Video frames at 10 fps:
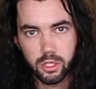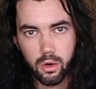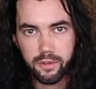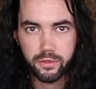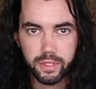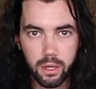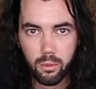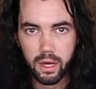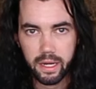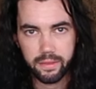so if you
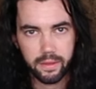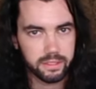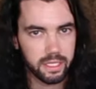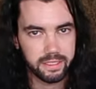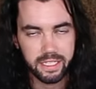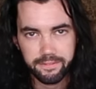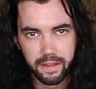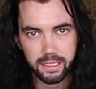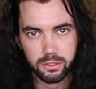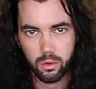get one and there's a
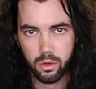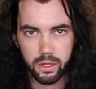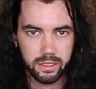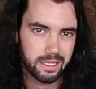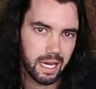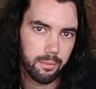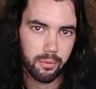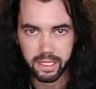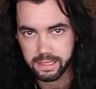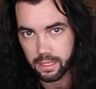defect or it kind
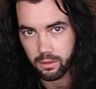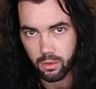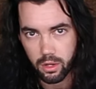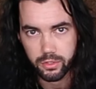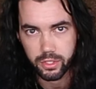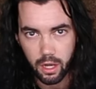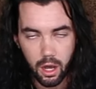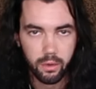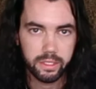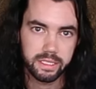of breaks down the road, you can
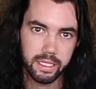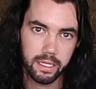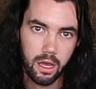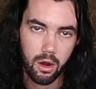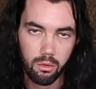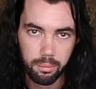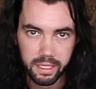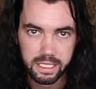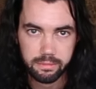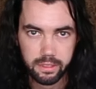always get a
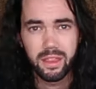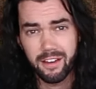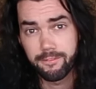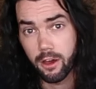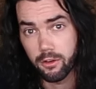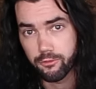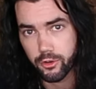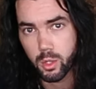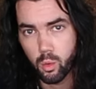replacement. They have free